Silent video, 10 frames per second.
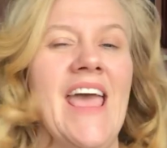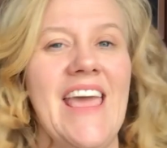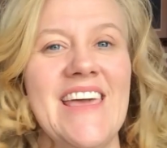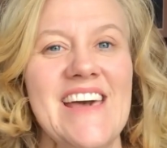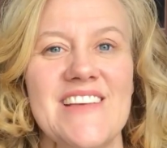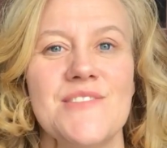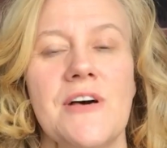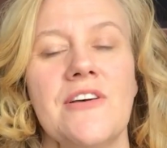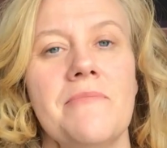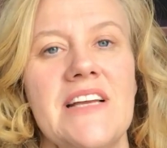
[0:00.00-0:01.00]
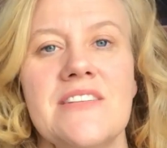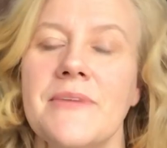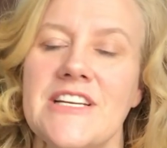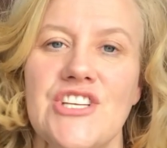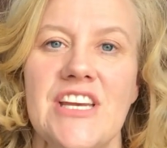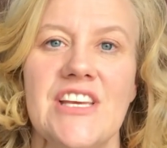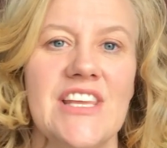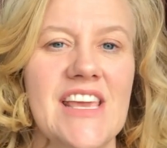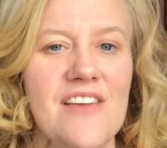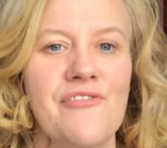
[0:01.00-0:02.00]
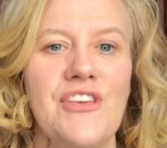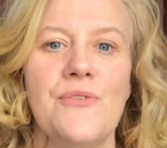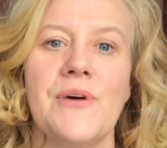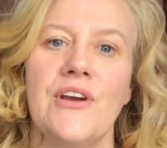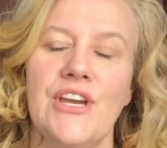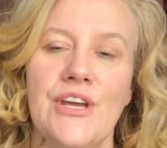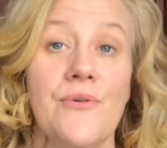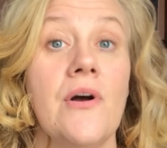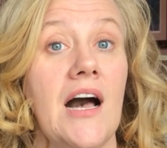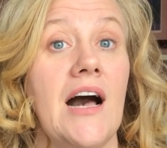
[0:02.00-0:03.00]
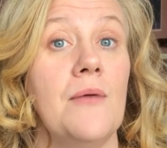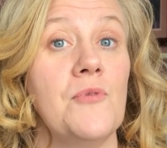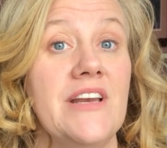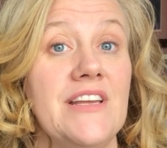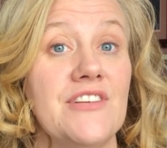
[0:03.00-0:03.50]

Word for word: Hey guys, welcome back to my channel. If you are new, I'm Wendy